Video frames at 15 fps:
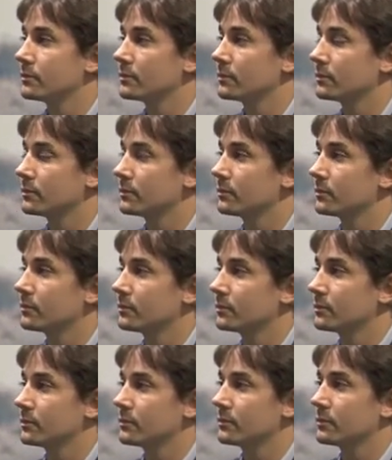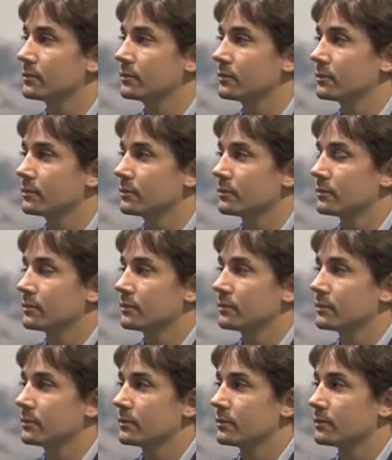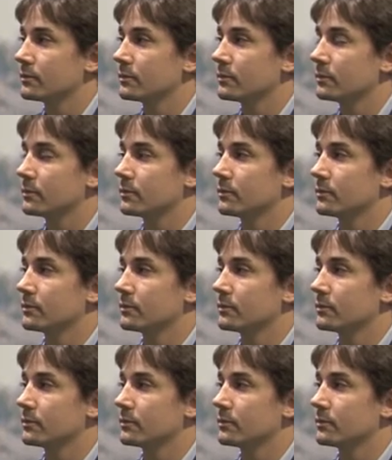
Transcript: This person isn't speaking.